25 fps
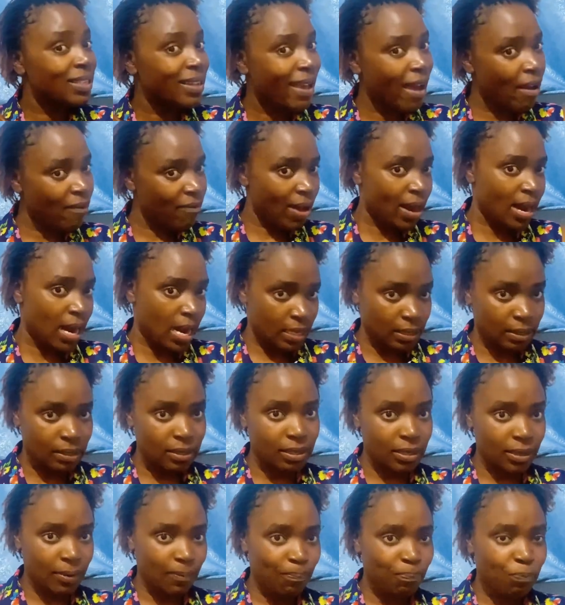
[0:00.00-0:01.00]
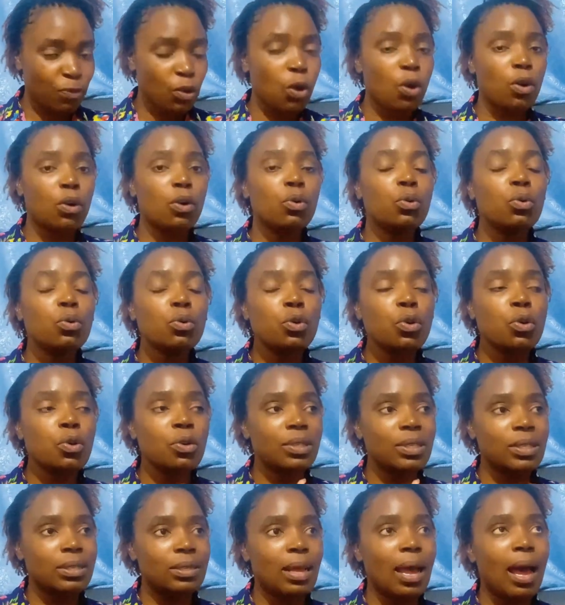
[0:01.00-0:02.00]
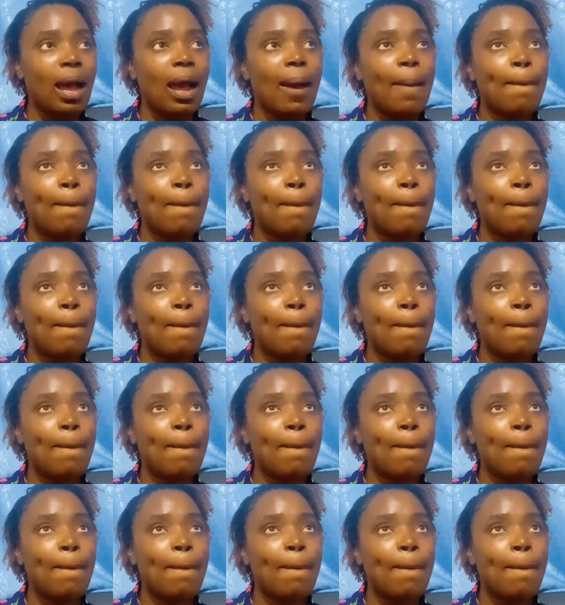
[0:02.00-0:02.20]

governance or Ruto's